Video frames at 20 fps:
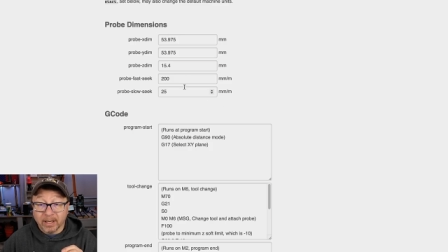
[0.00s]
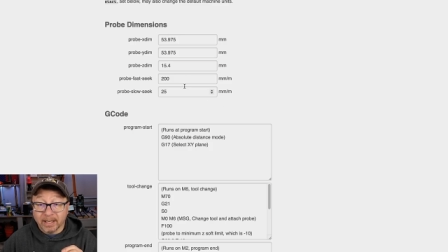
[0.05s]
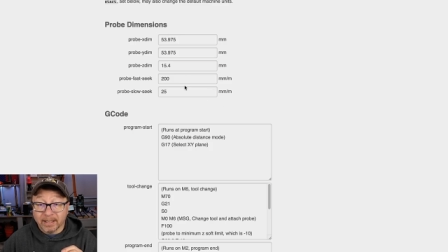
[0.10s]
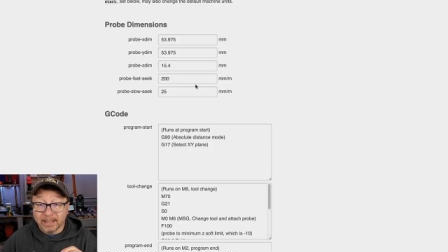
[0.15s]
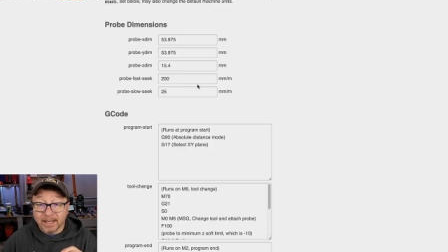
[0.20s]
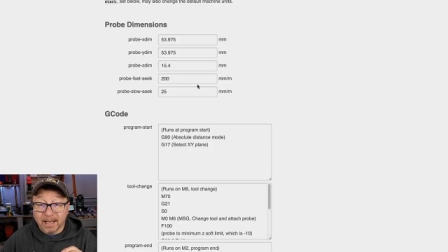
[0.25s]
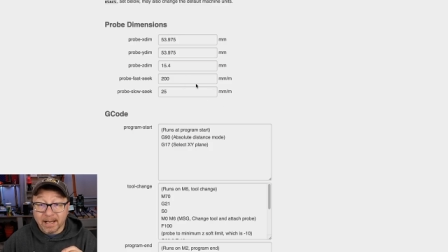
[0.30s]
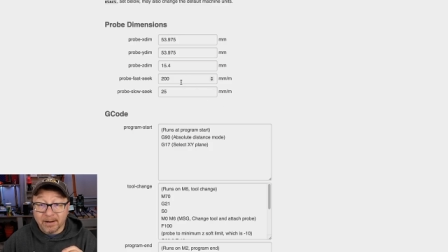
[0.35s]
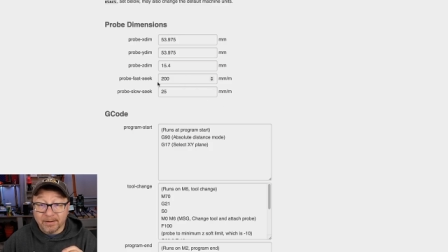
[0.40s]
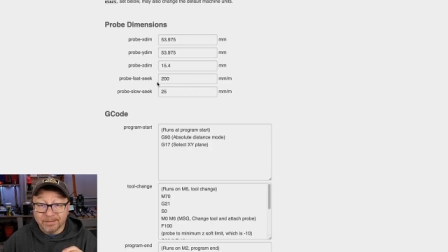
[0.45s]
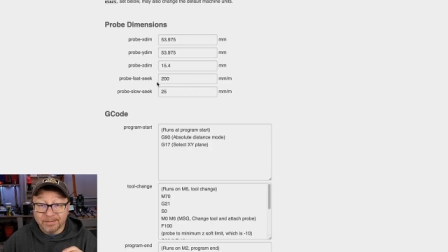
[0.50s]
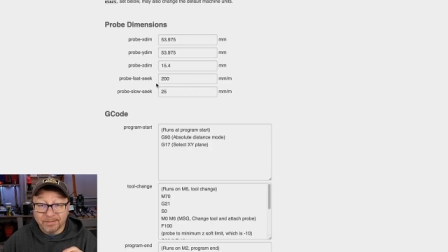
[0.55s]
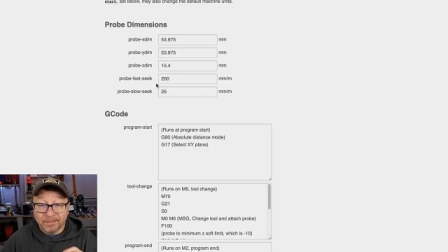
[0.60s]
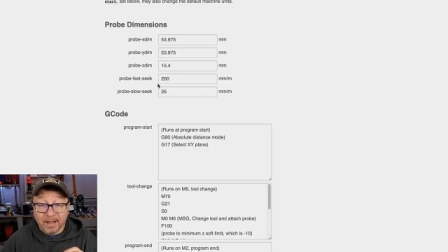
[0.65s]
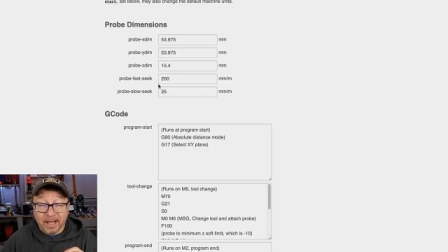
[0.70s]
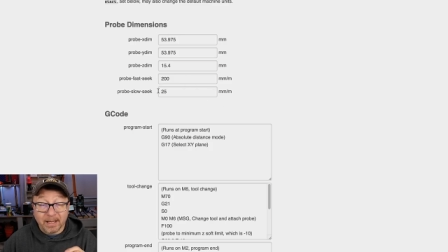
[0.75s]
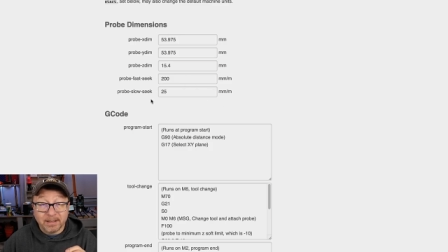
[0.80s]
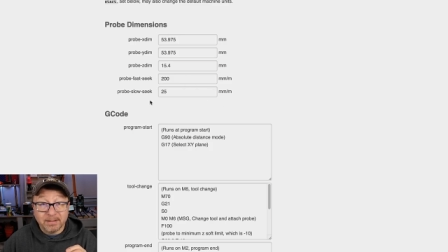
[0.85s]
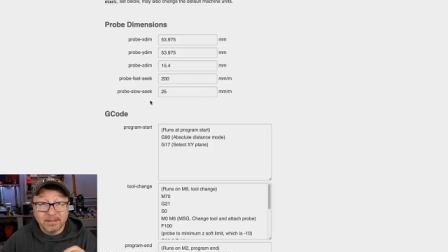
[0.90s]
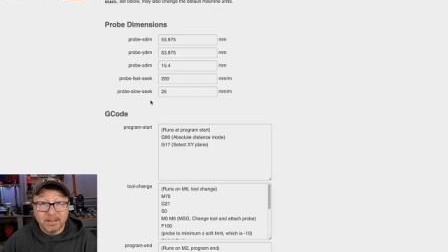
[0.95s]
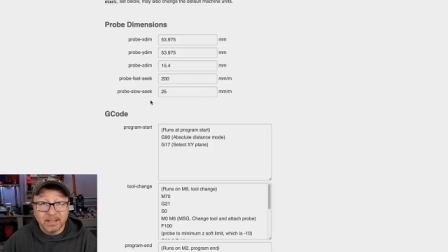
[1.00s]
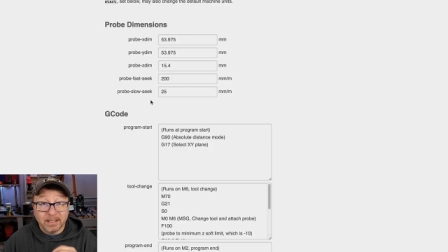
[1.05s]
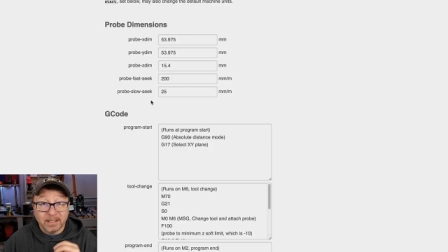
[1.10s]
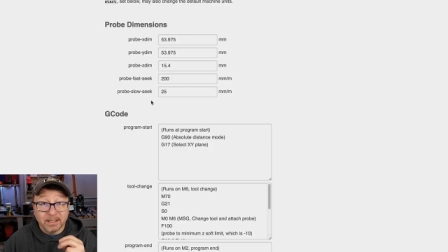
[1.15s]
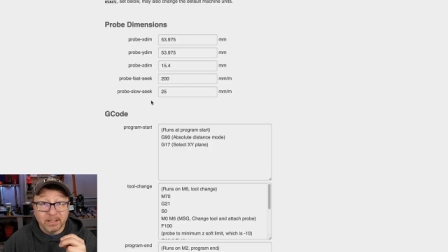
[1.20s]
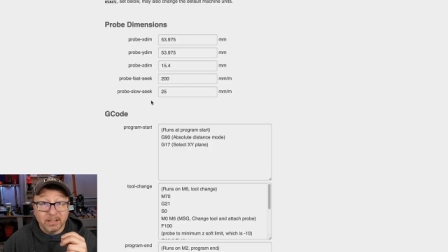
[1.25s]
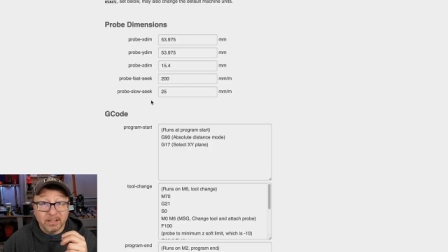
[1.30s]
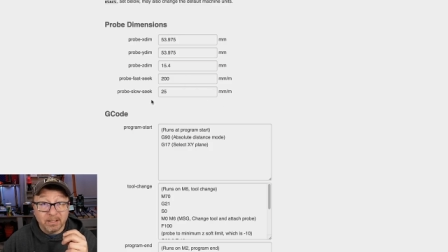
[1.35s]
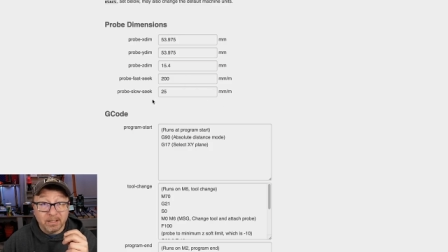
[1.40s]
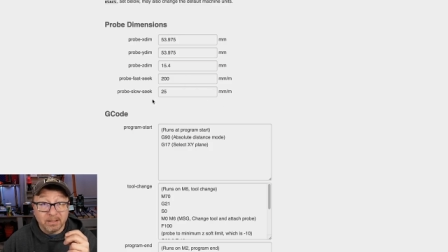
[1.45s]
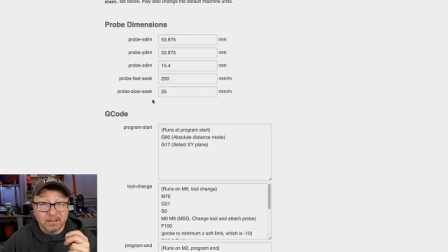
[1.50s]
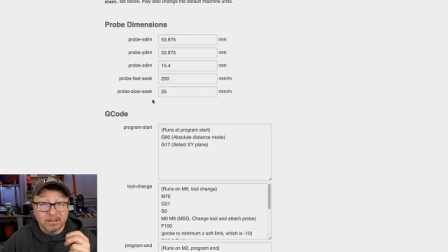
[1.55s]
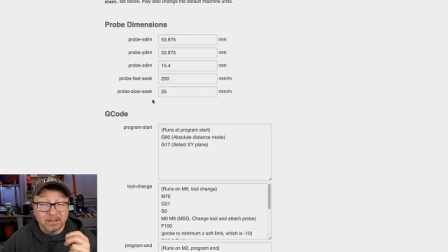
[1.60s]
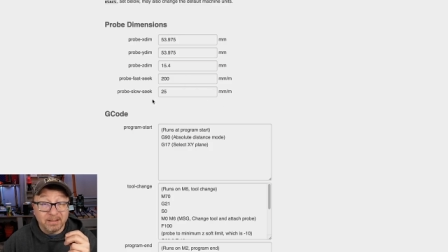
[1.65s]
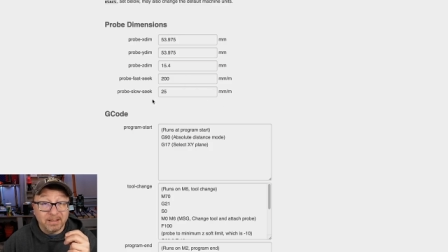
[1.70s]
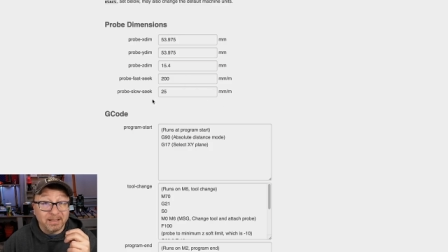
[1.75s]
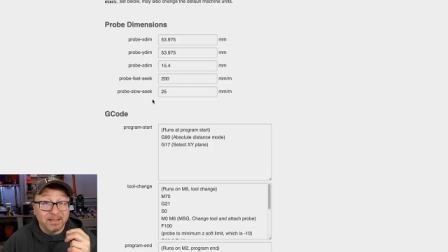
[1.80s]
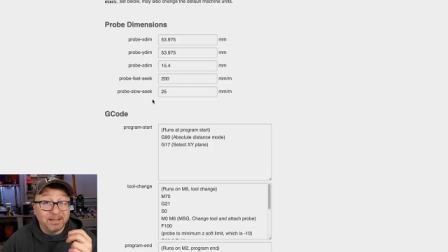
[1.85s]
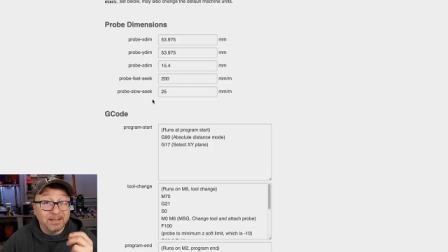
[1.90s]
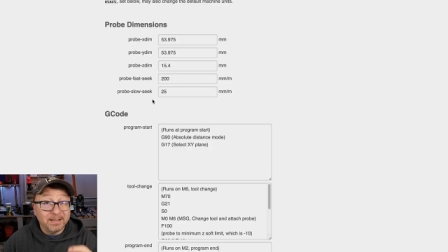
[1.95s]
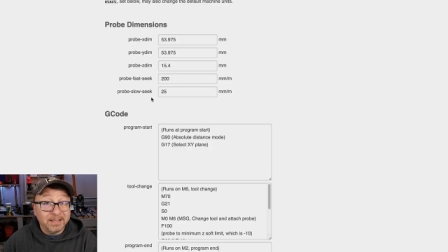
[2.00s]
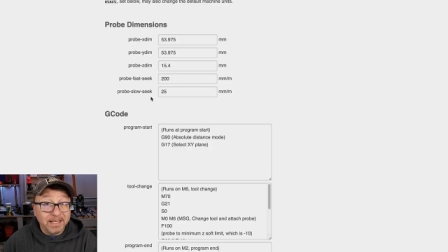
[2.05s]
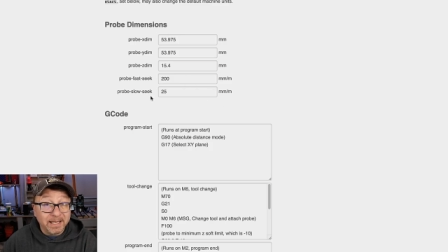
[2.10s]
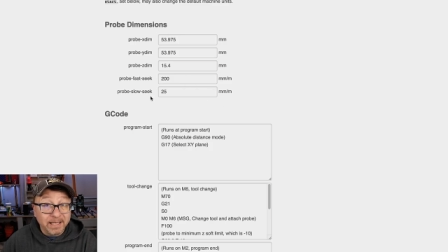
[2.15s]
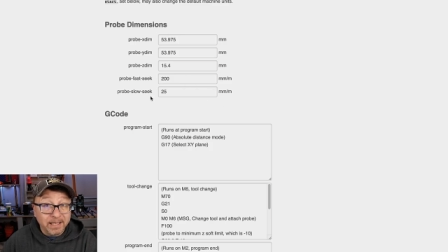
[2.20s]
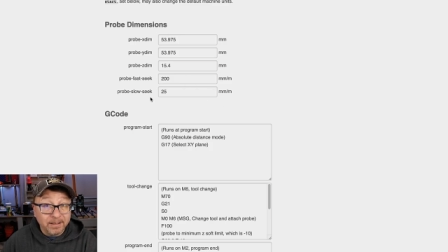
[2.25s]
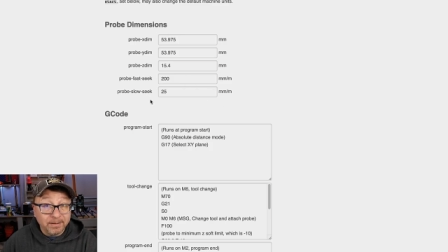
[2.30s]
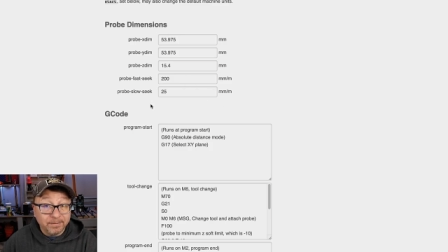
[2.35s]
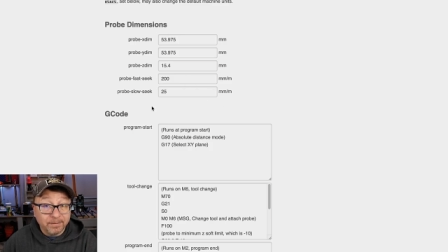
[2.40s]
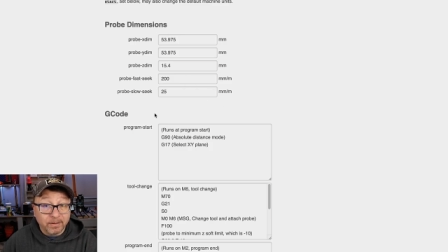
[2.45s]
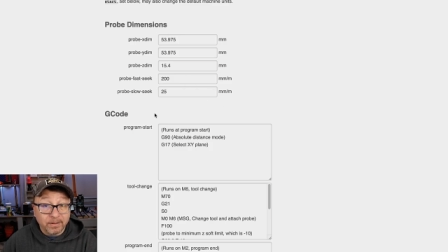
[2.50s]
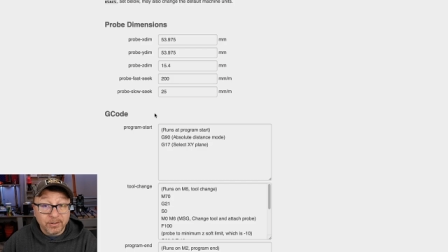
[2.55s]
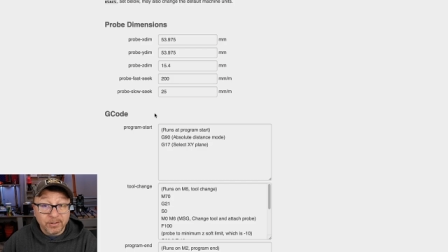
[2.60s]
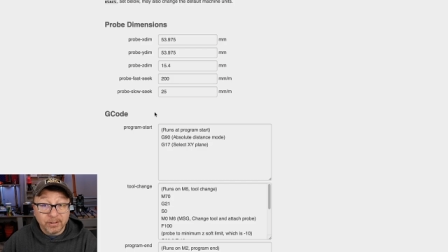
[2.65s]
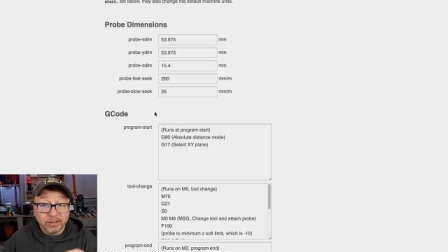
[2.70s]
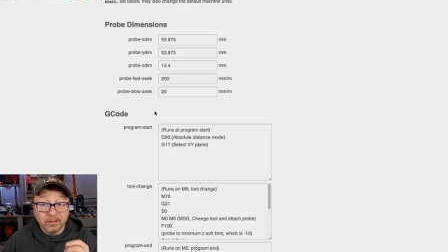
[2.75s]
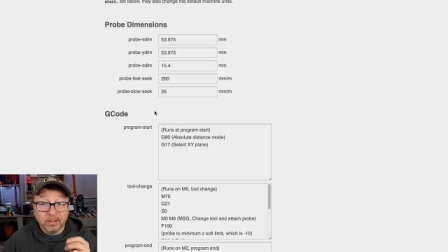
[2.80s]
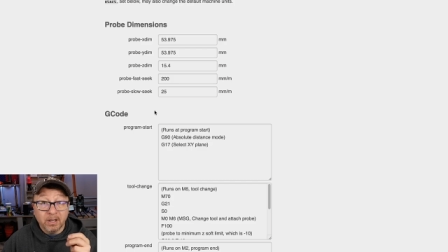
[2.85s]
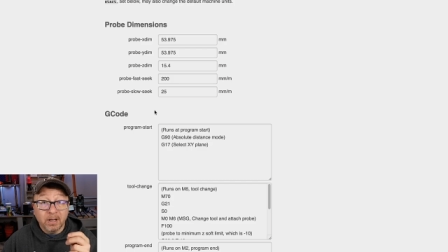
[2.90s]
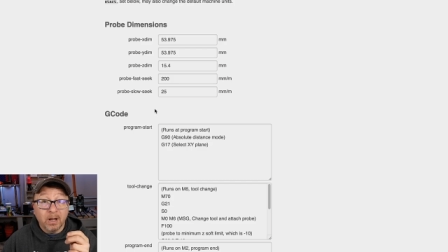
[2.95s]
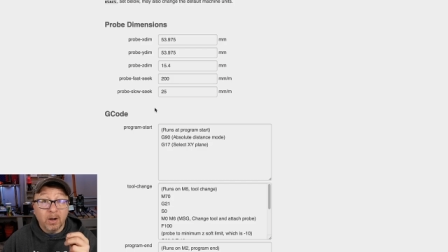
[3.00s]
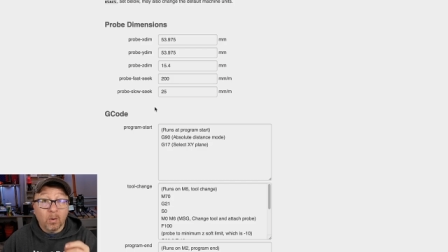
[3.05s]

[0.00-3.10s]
and how fast it does the seeking function